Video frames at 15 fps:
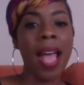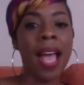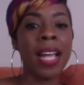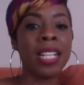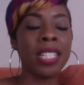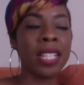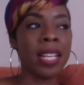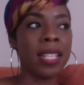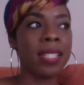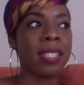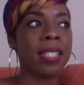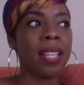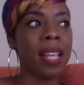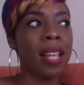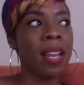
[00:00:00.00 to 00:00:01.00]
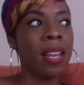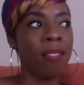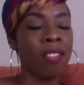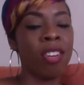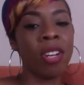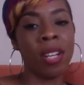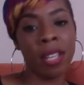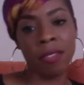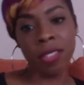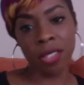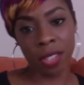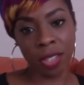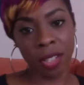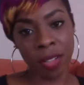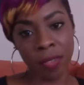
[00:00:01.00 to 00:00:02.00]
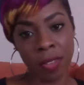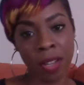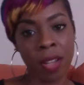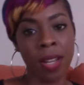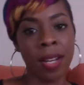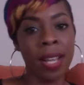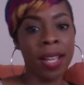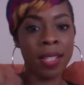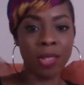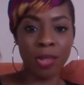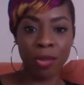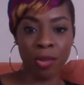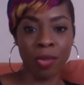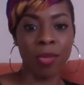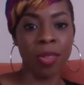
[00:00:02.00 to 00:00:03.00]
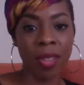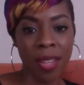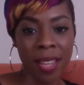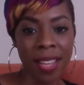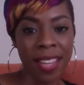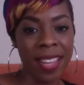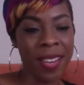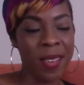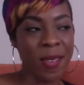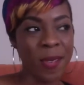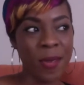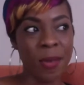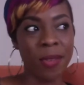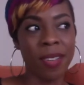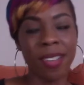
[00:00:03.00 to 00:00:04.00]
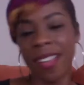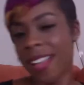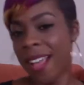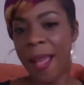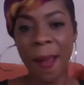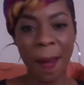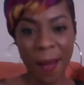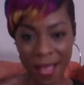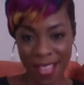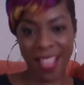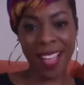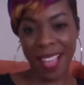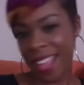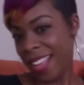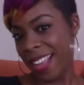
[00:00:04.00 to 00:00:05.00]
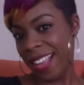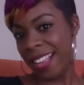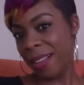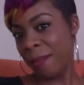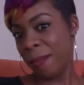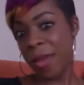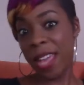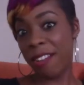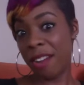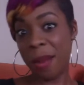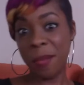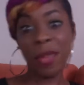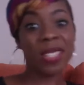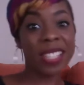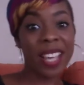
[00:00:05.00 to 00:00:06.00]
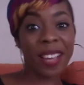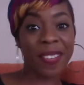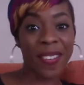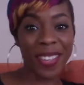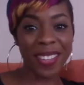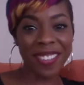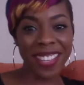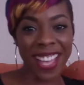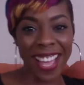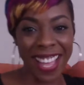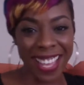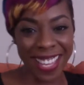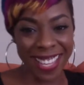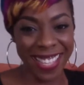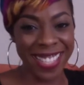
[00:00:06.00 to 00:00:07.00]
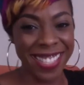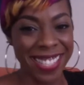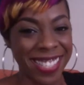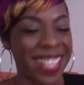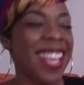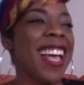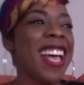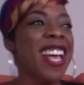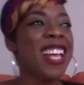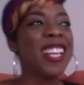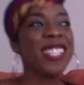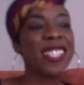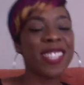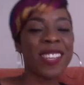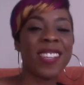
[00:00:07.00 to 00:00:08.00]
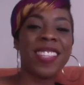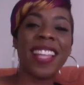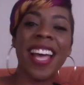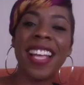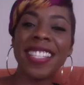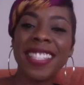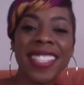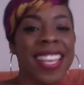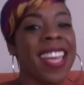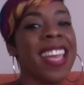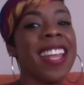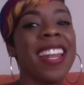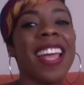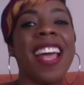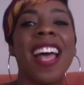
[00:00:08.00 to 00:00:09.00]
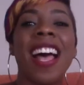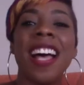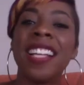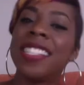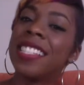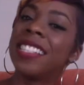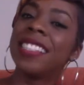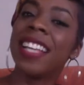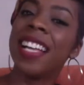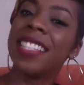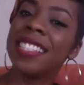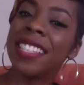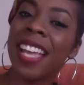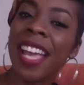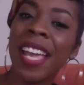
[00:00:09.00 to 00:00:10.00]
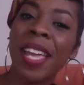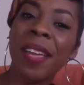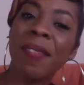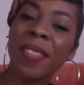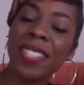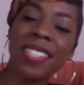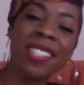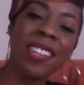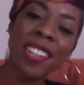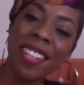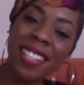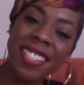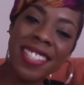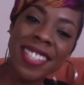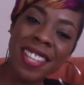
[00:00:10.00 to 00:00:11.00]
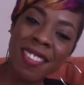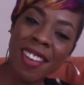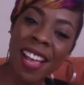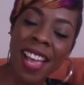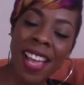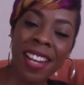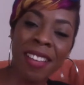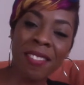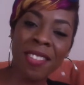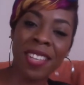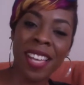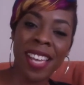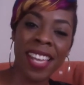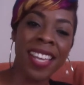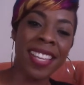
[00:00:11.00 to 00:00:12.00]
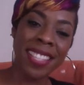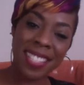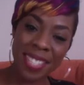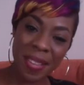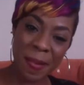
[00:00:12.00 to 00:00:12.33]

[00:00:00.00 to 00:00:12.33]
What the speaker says: and just living our lives to serve God and to, you know, make great music for you guys. So that's it. Until next time, this is your girl Sirrah. I love you guys.